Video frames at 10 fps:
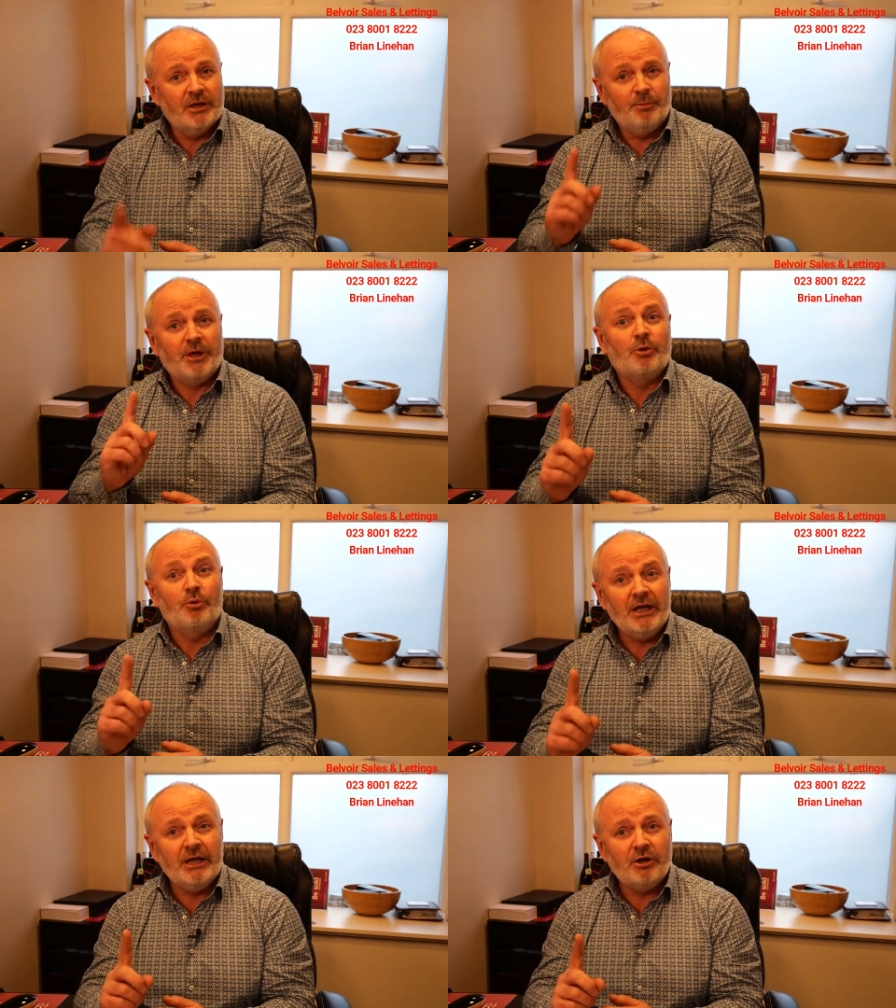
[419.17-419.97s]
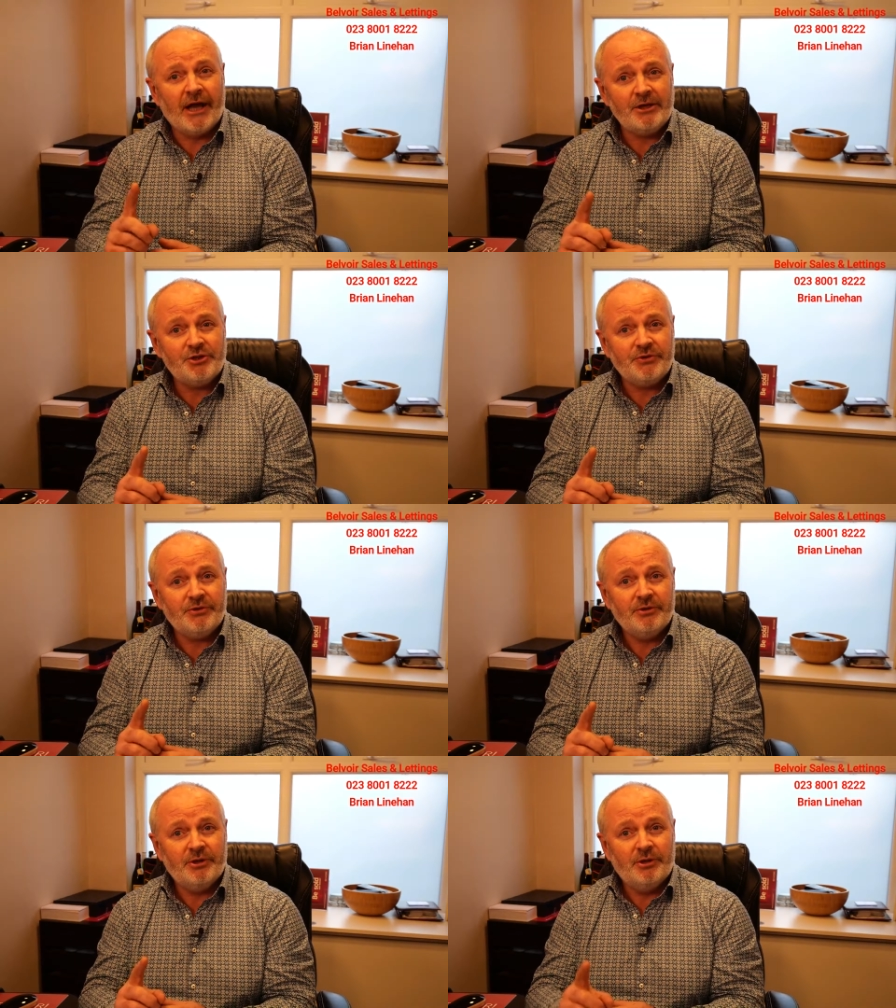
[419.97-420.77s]
Pick a really good agent,
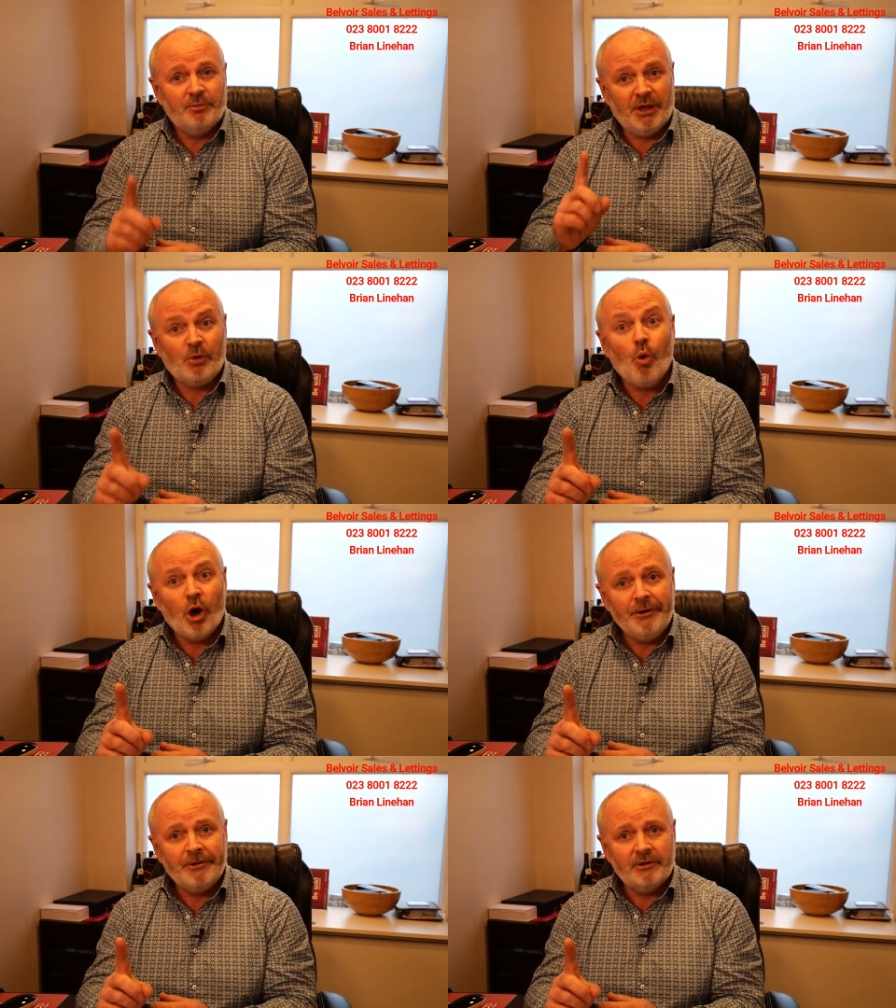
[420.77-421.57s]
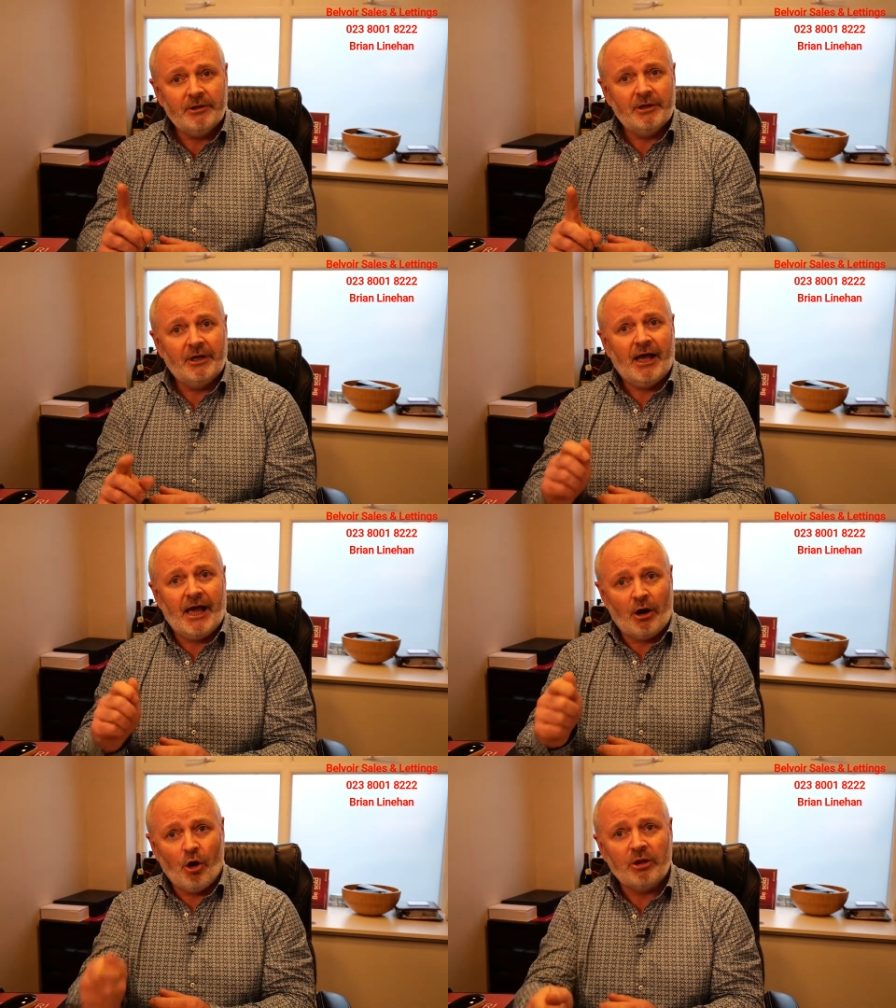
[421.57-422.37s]
pick one,
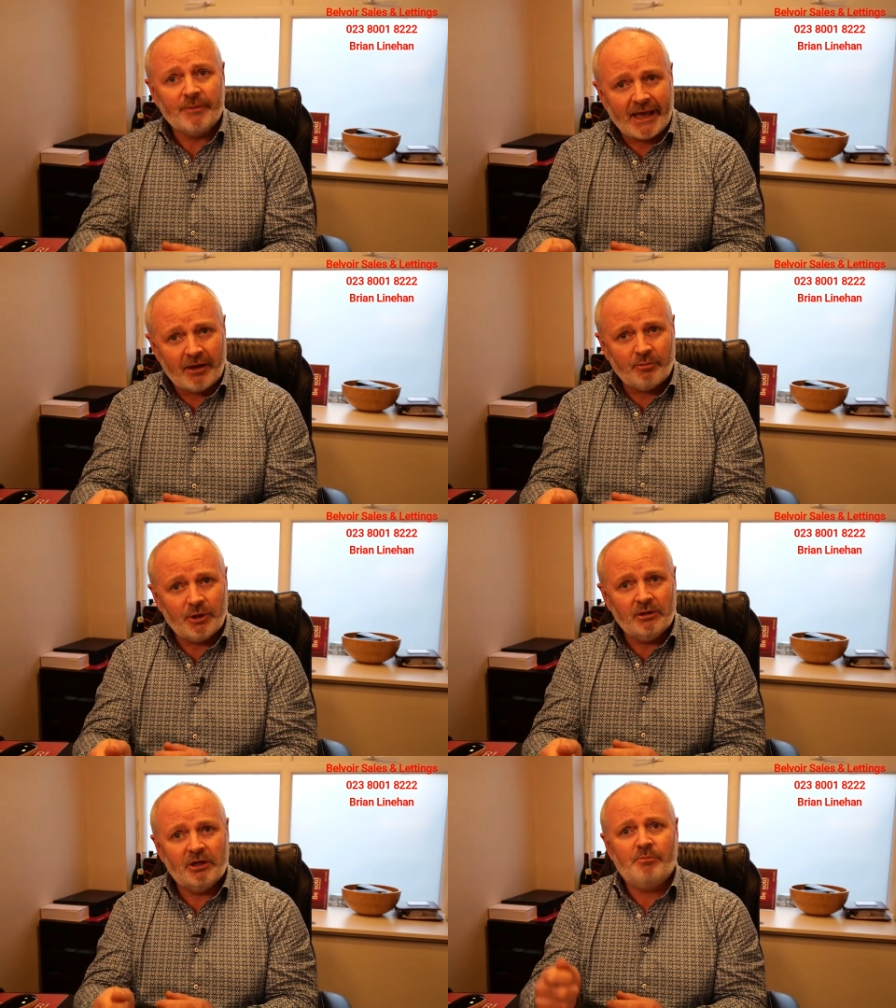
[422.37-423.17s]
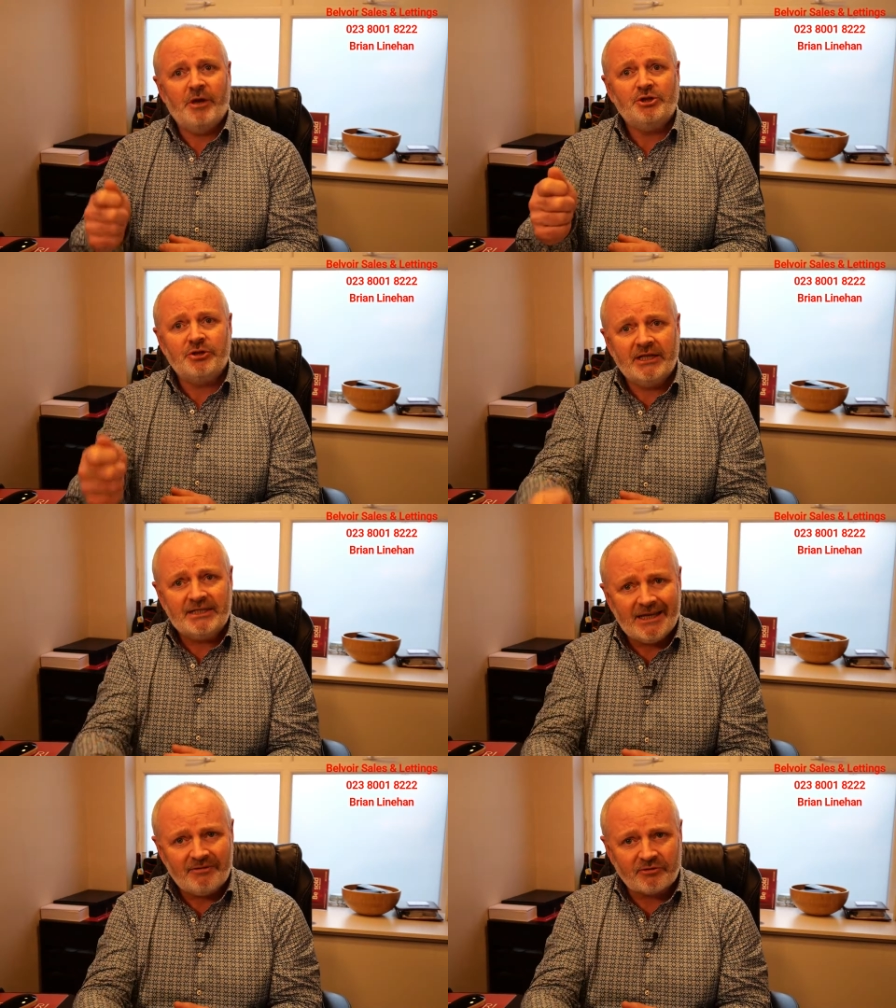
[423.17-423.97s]
and hold them accountable and make sure they
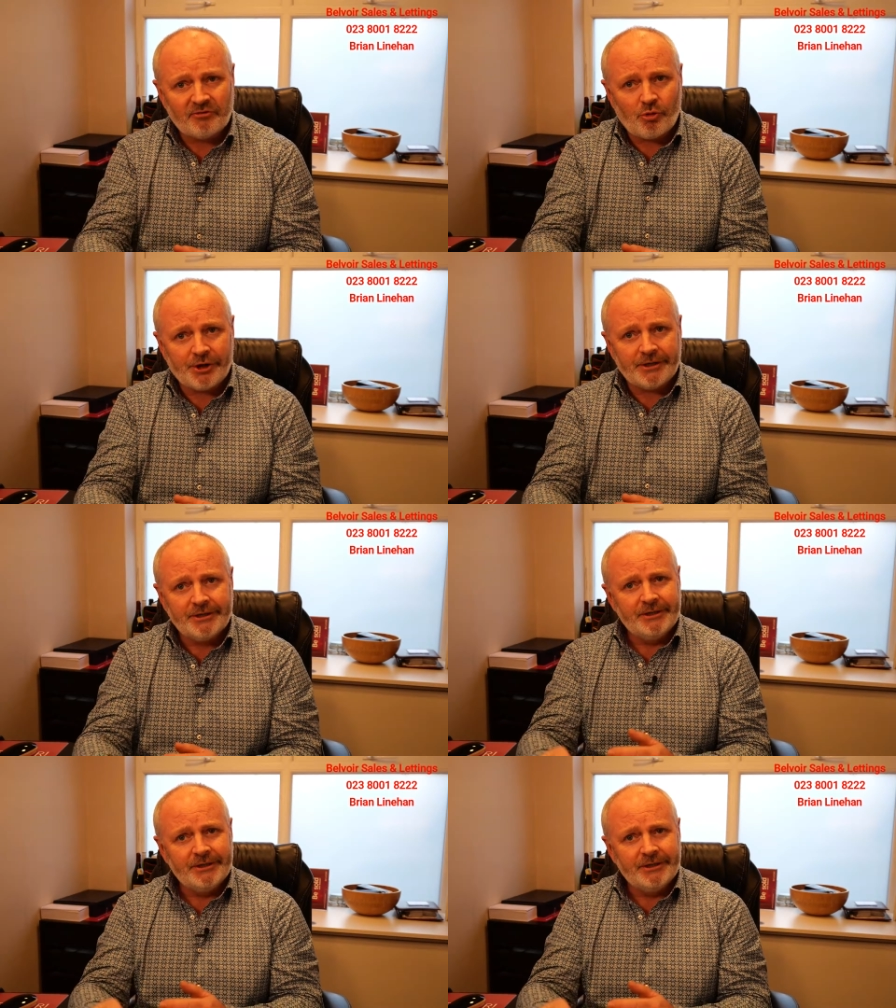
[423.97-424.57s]
deliver for you.